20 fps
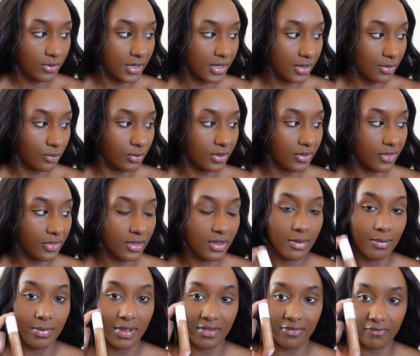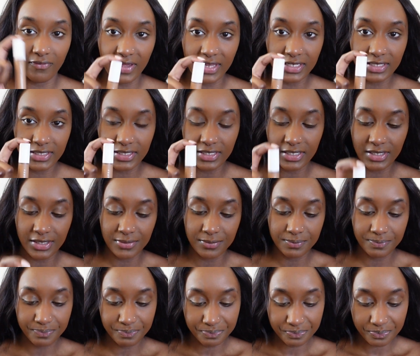in with my Fenty
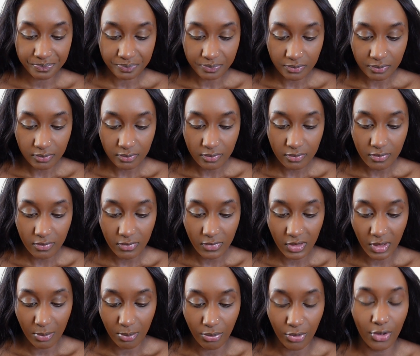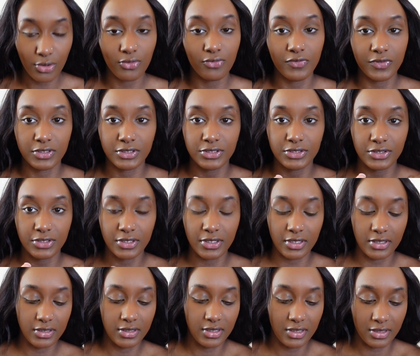Pro
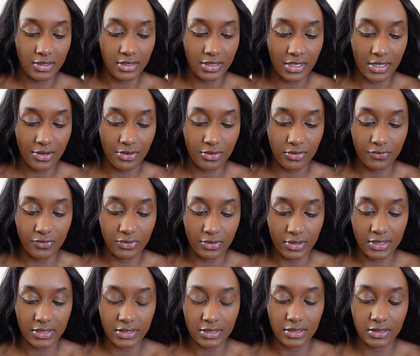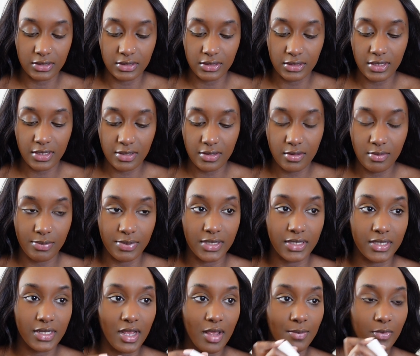Filter. I don't know if you guys can tell,
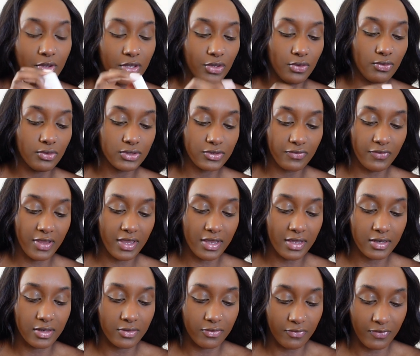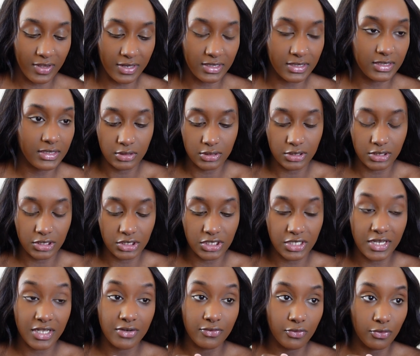but I'm a huge fan of Fenty, the
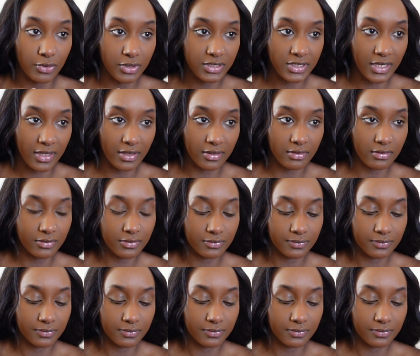shade 410.